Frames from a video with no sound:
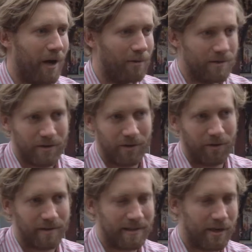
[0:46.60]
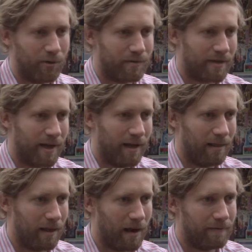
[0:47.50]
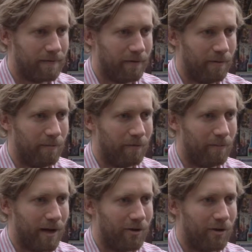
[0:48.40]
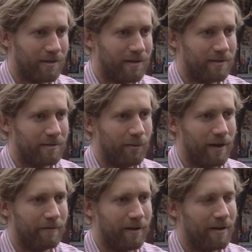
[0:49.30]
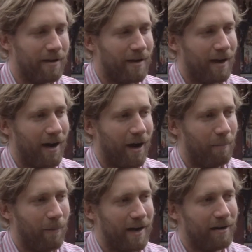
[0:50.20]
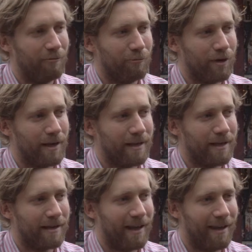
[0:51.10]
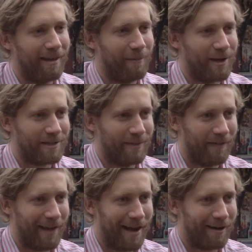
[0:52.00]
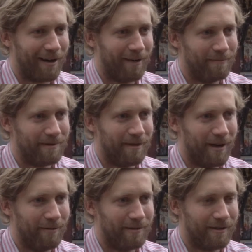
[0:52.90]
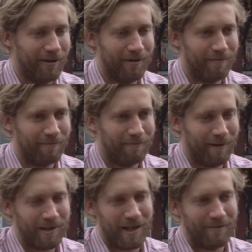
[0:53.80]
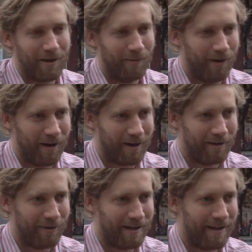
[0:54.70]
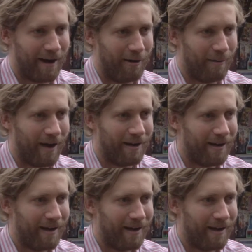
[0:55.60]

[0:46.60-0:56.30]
I was using all the skills that I loved from my courses and whatever, I didn't really care that much about the outcomes that I was achieving at work. I didn't really care about